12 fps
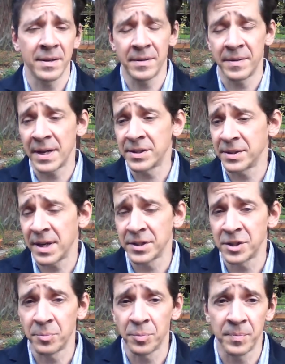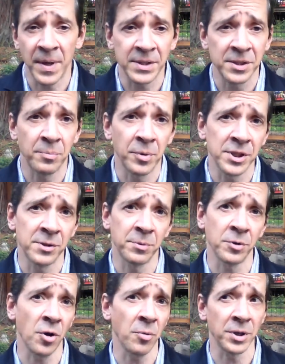that's the
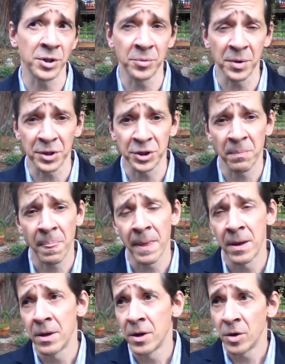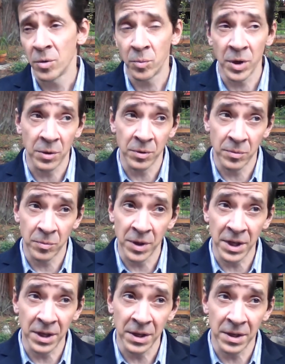principle owing to which we
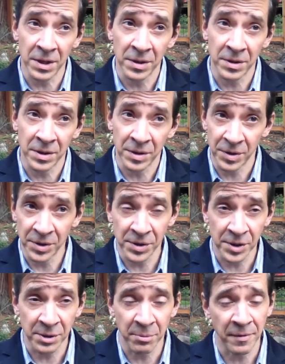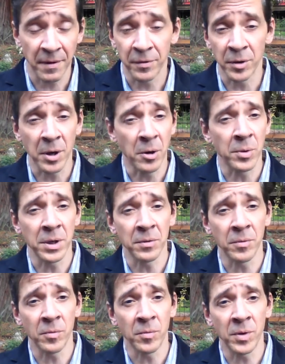in this system of FOL
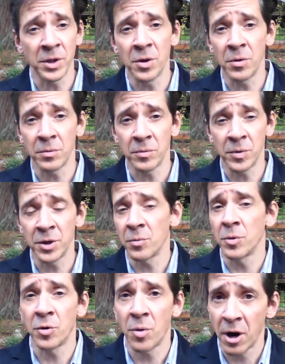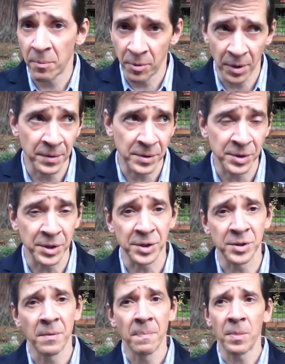we don't require
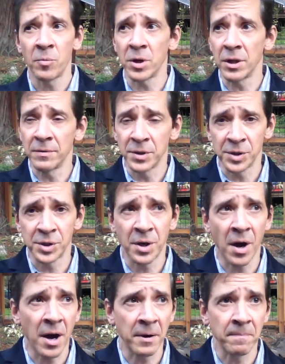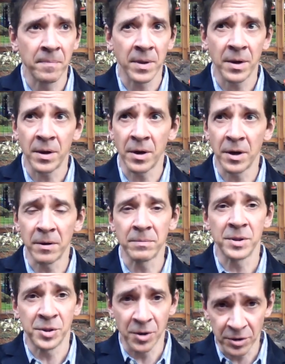parentheses where you've just got
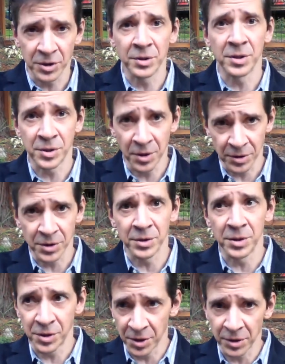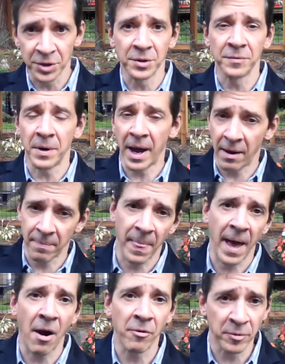disjunction, disjunction, disjunction, for
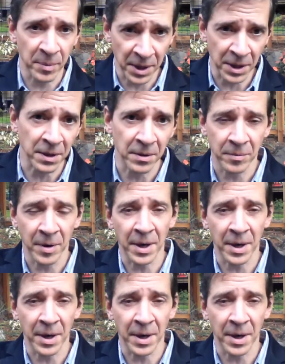however many